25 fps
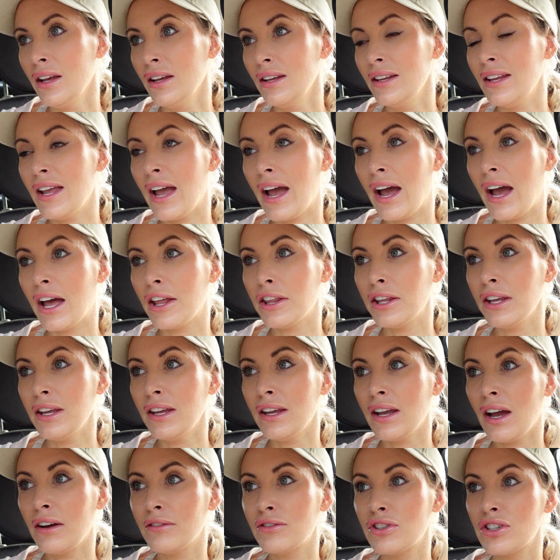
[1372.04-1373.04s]
Yeah, I
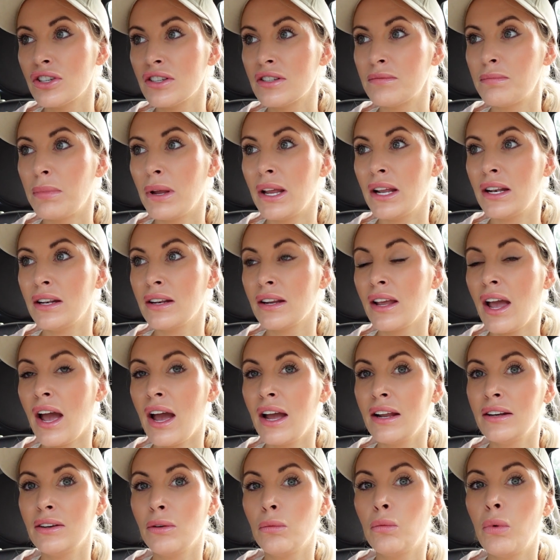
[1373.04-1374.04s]
think I've just been
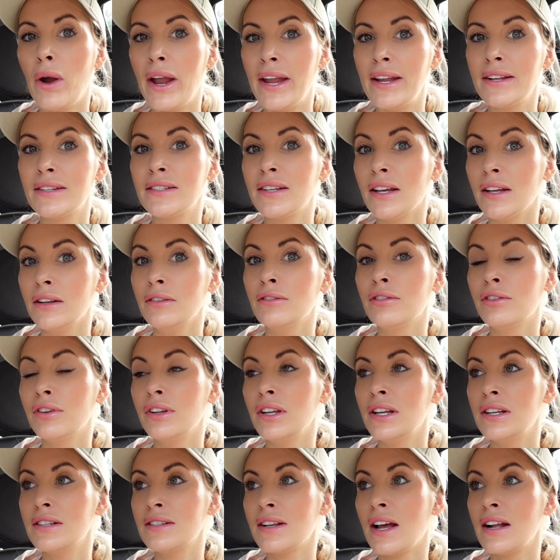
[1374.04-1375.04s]
kind of waiting for
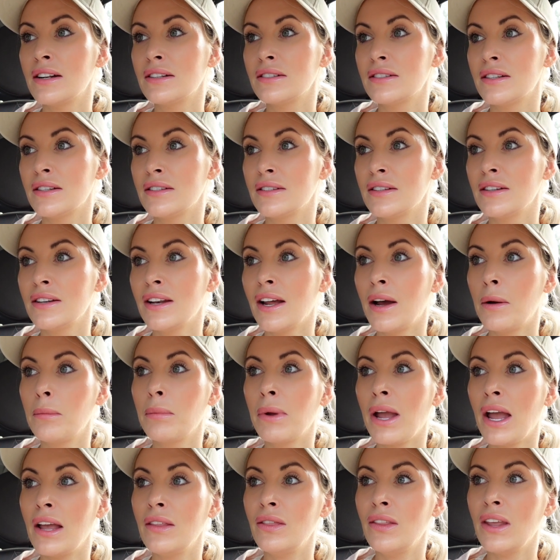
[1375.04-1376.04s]
these answers, and now I'm
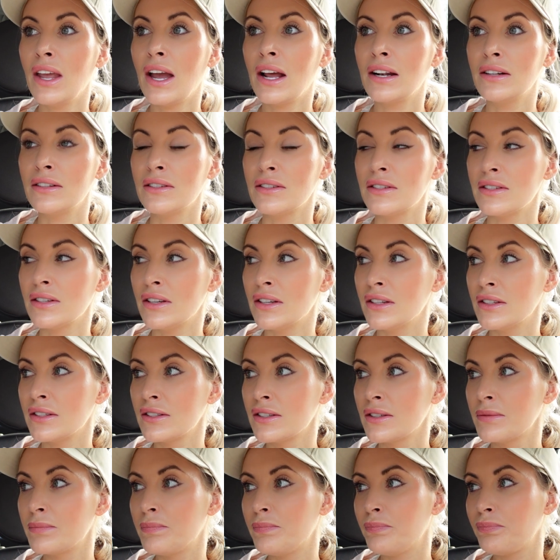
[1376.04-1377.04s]
getting the
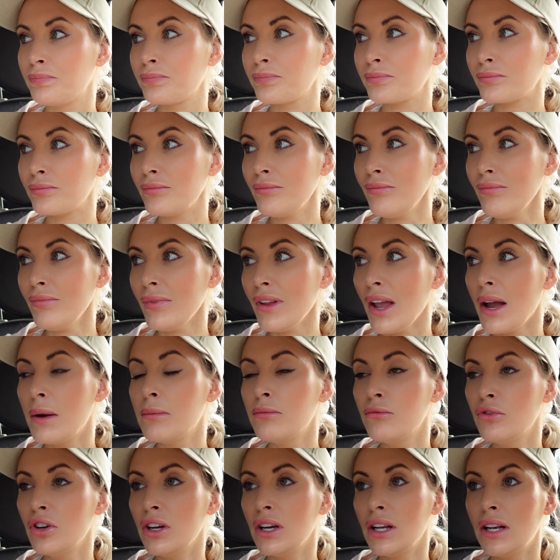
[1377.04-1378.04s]
answers. I
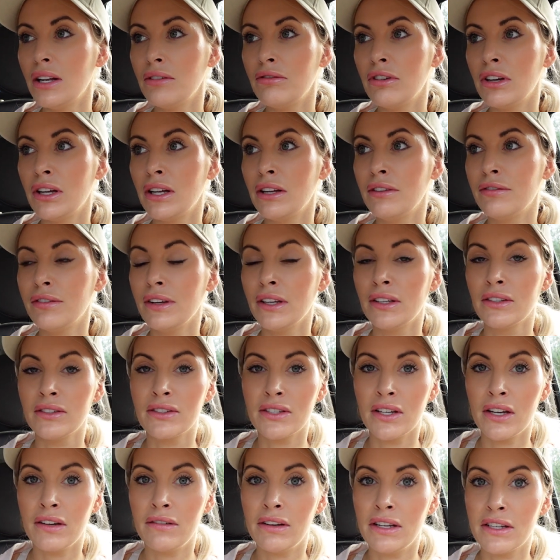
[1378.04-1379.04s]
really, really feel
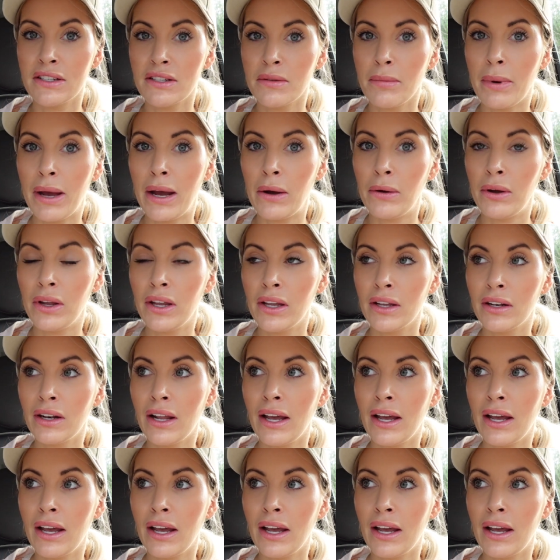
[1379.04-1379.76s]
serious about it.